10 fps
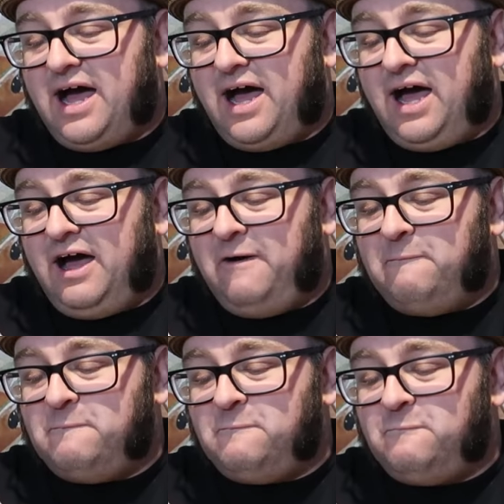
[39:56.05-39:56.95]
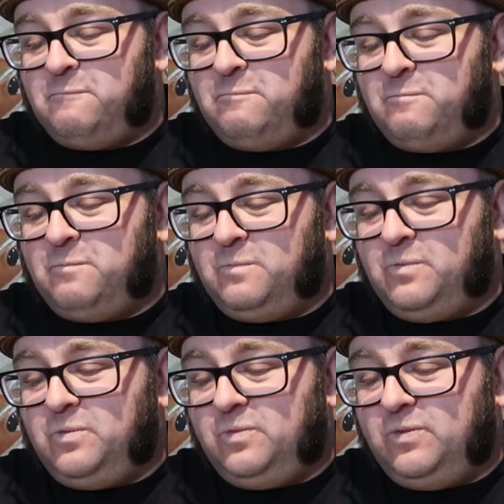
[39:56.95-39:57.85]
Um,
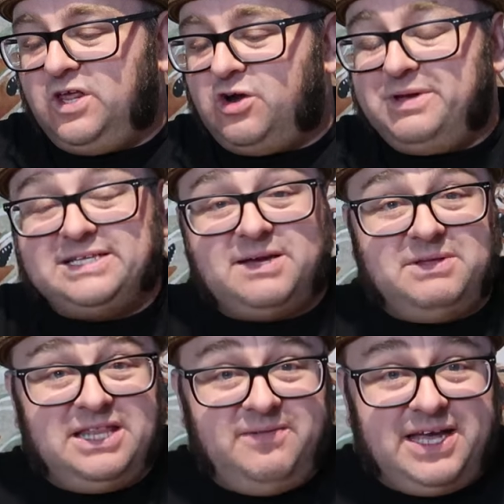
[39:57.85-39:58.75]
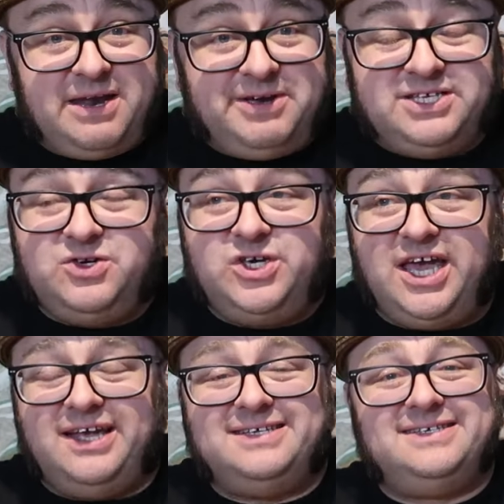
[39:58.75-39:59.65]
you know, because I've been living out of my
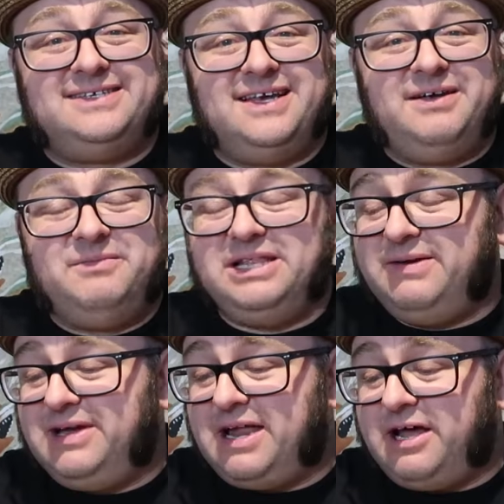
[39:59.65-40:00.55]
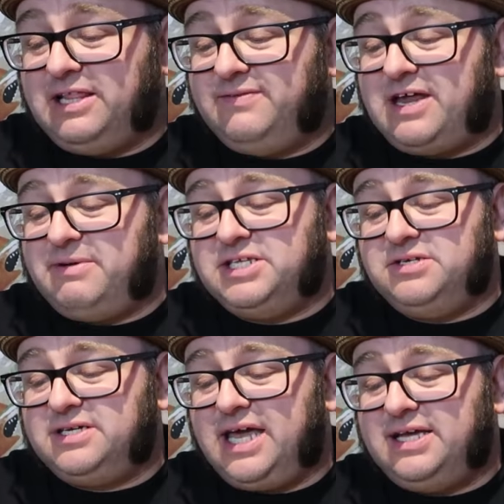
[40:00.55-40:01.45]
suitcase. Living out, I lived out of my
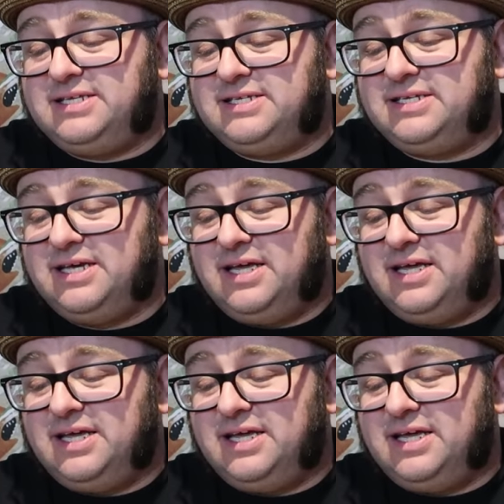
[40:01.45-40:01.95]
suitcase.